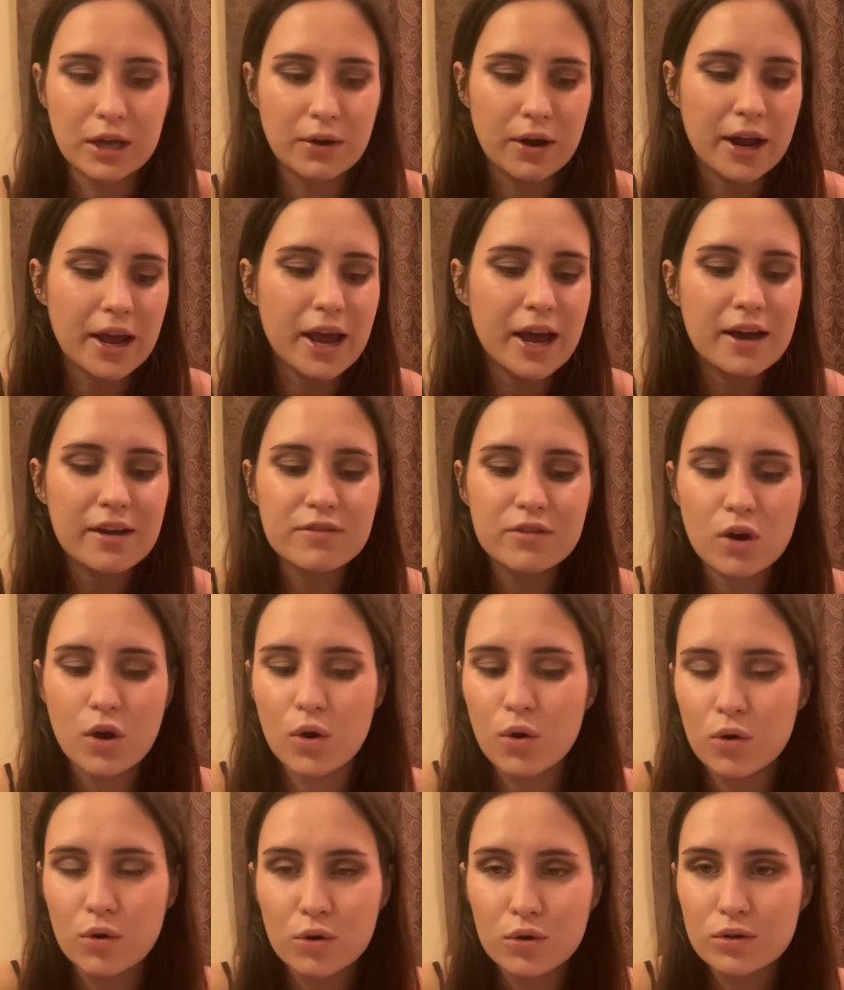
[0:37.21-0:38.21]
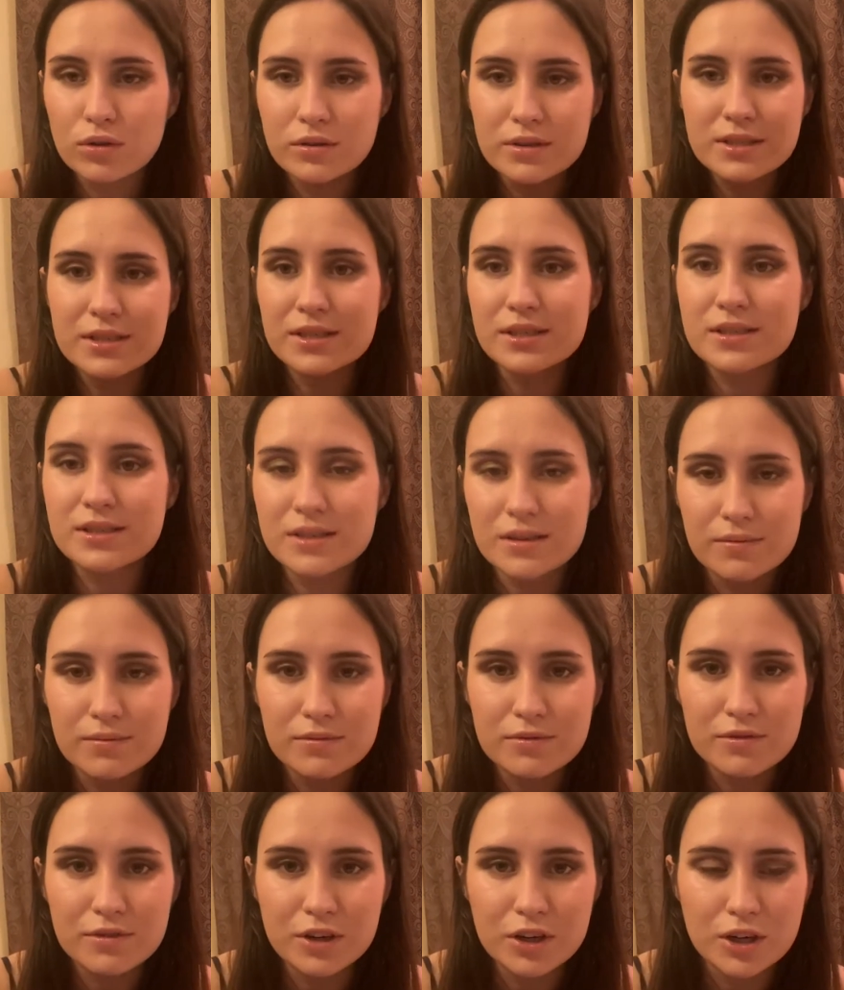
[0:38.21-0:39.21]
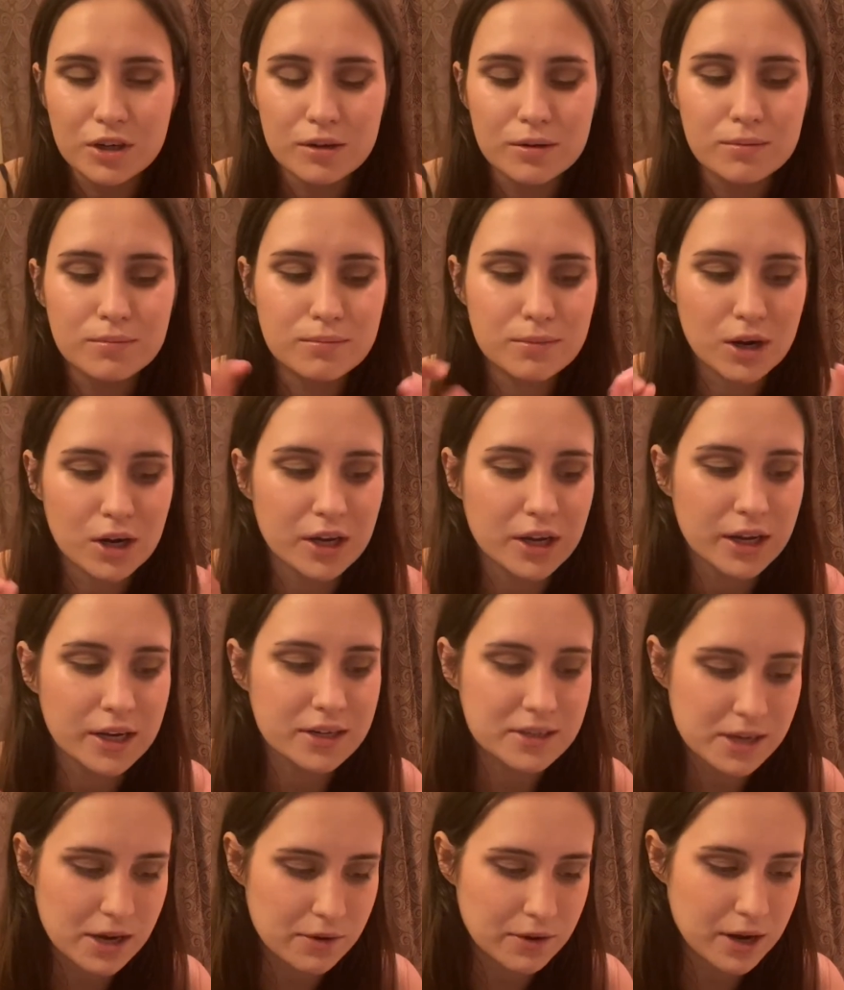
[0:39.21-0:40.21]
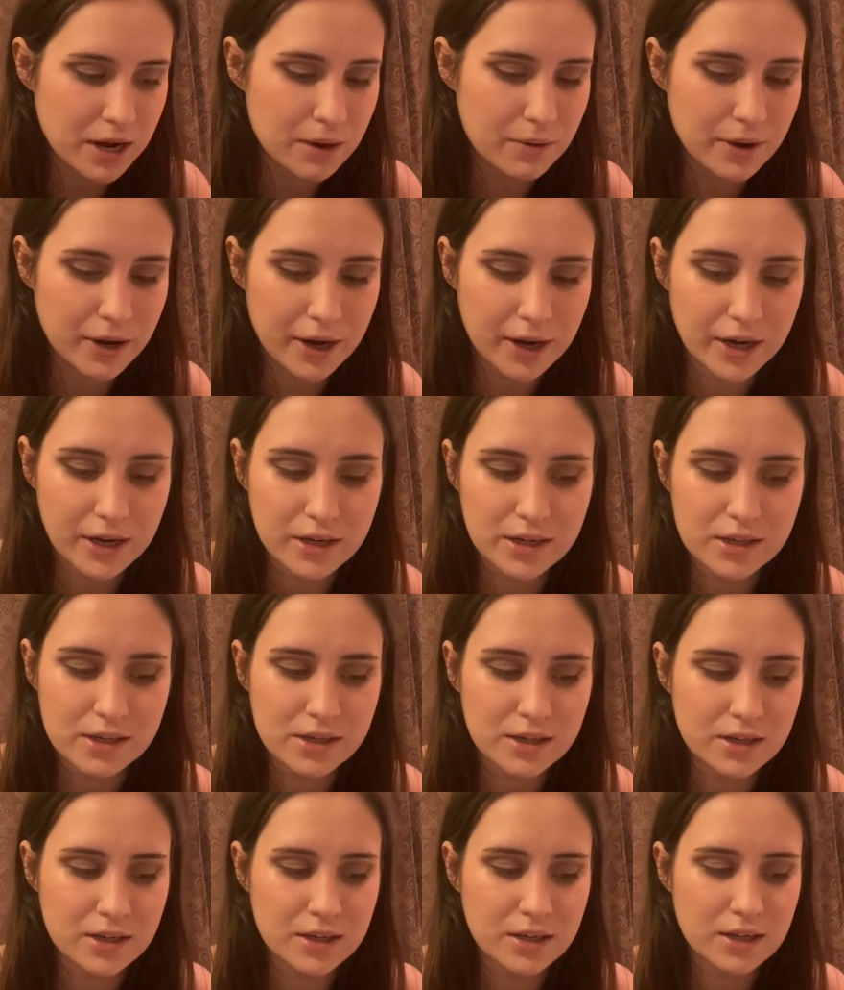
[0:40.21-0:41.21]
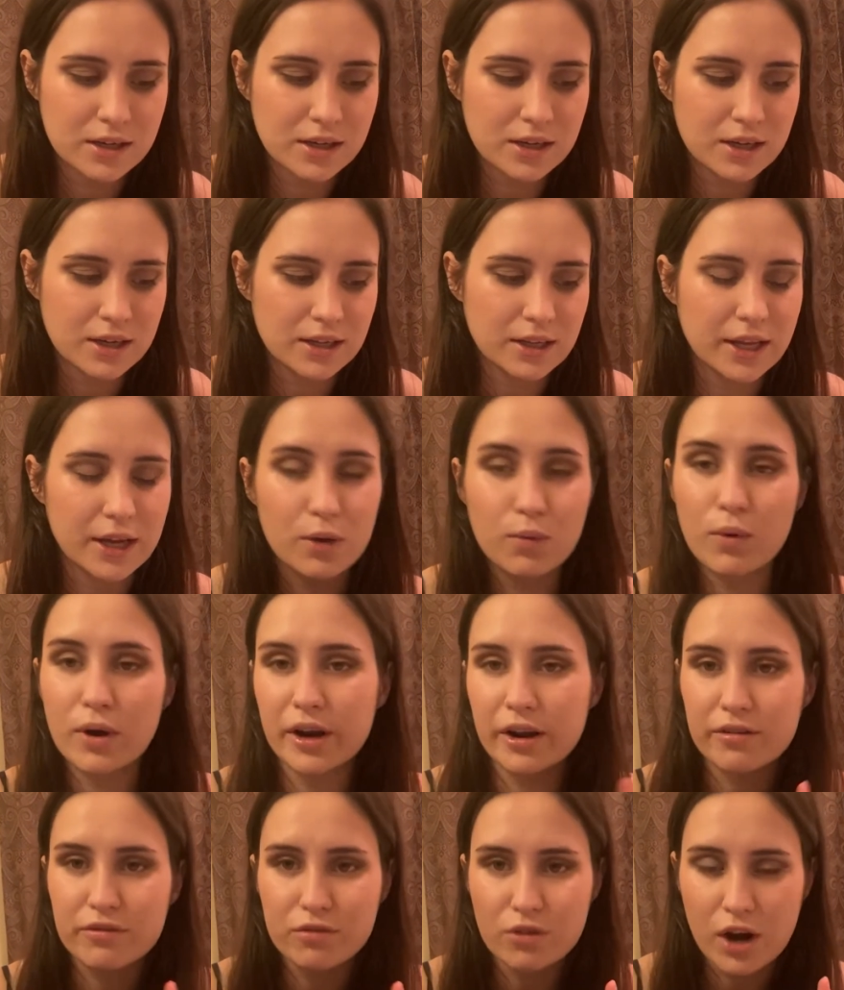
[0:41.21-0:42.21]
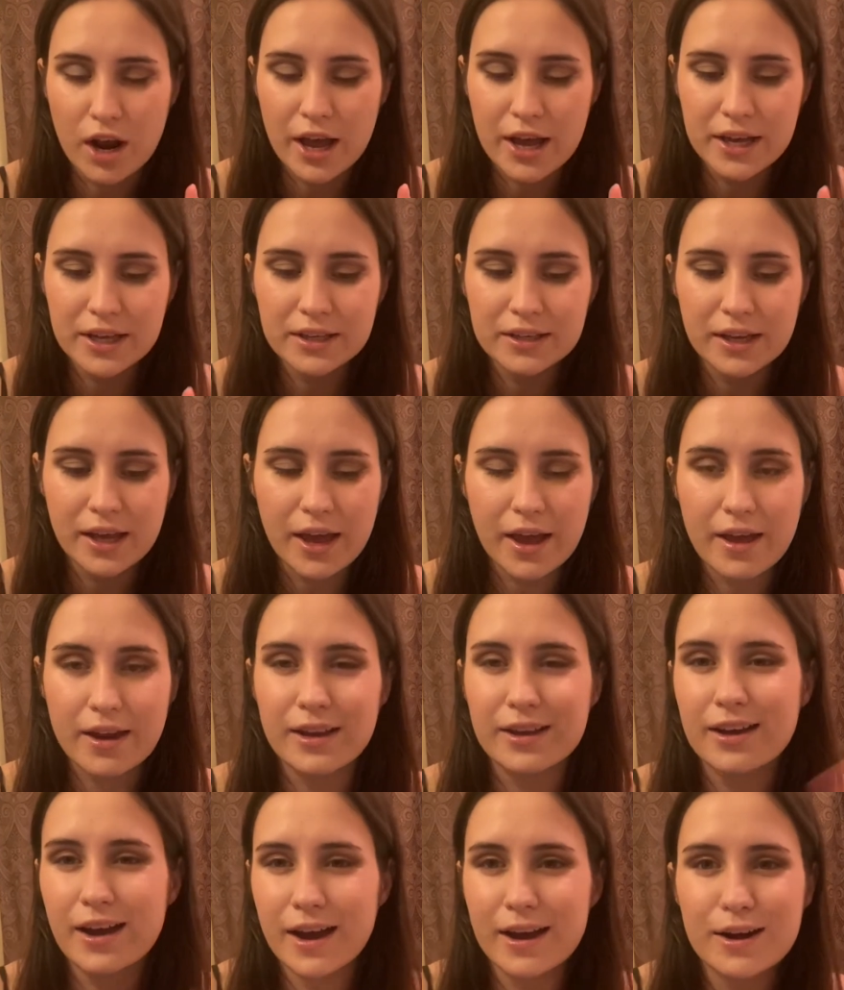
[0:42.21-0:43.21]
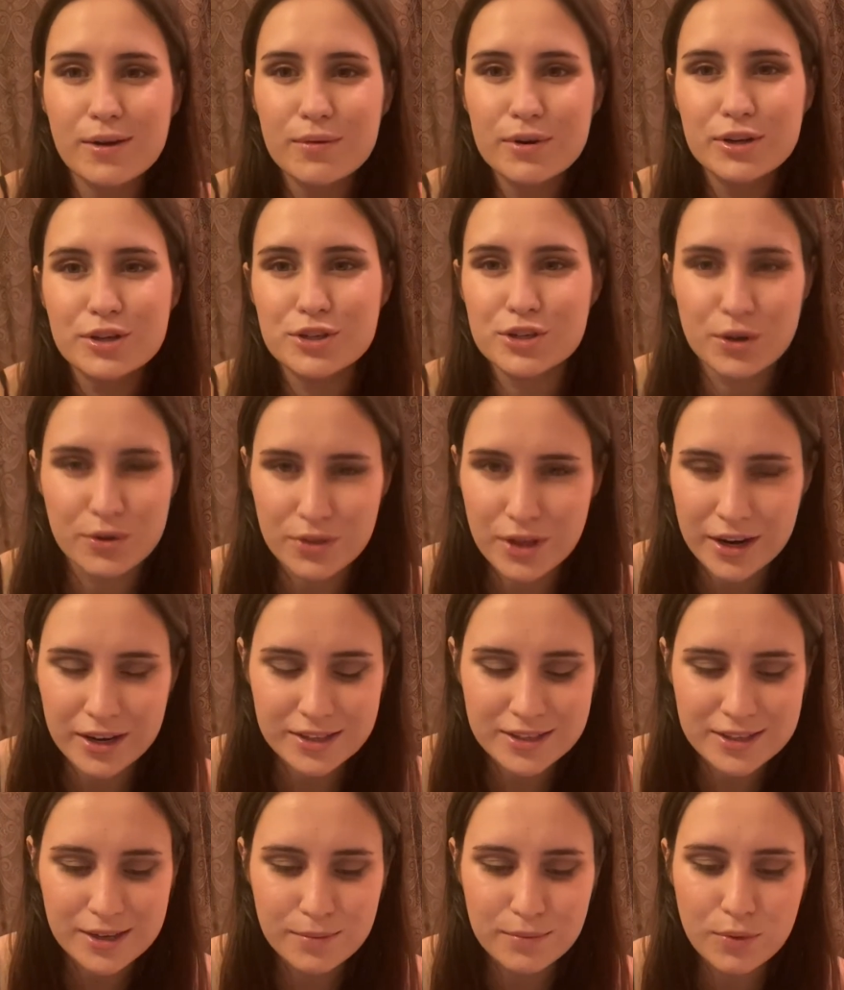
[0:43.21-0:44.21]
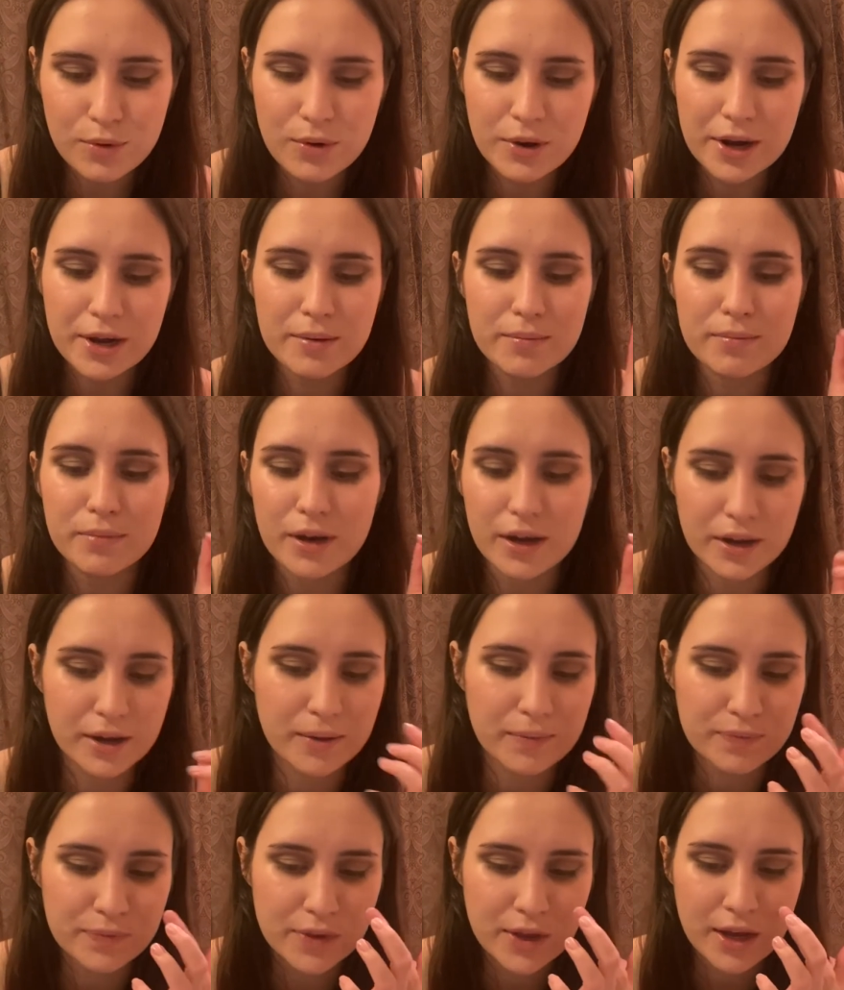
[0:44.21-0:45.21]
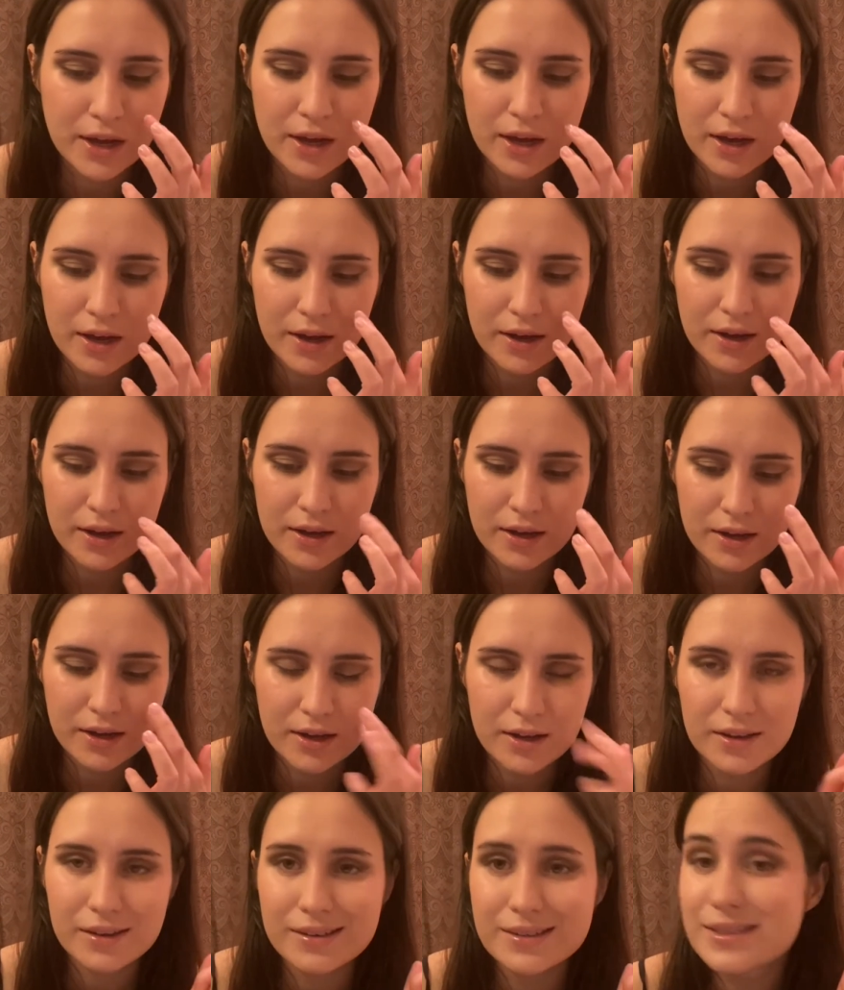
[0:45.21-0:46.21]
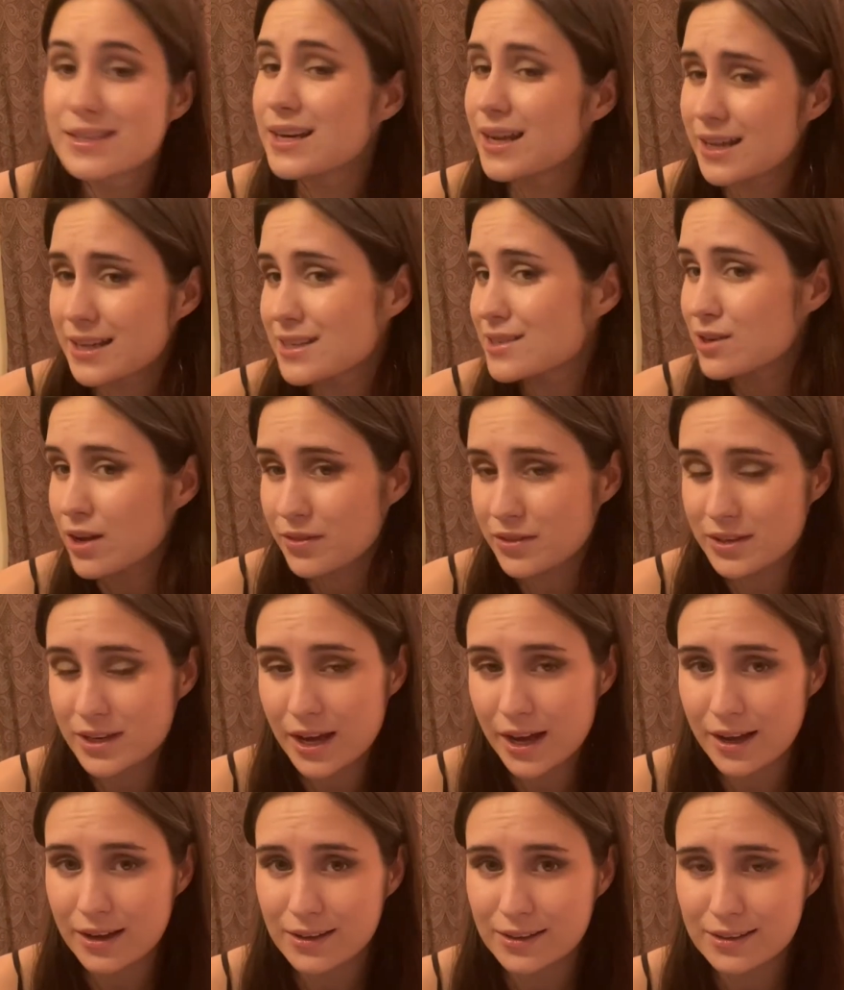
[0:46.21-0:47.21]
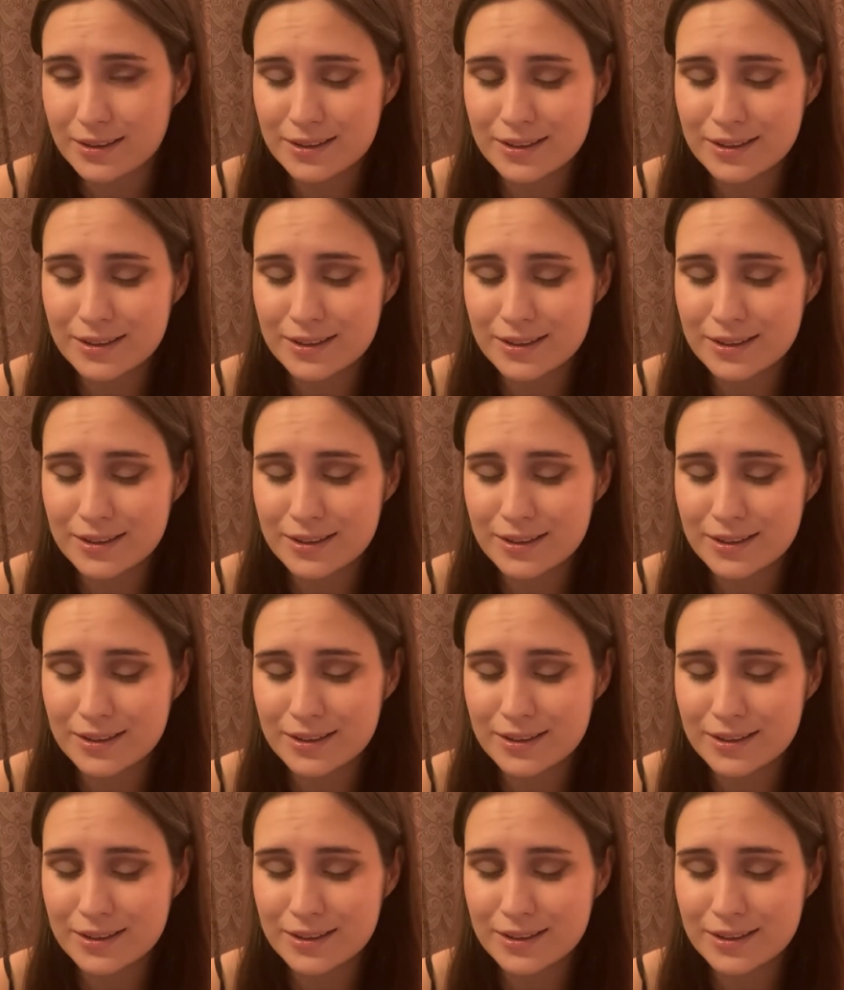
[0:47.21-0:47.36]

I have a whole system for marking down how I like what I've read and I kind of want to show that at some point but today is not the day.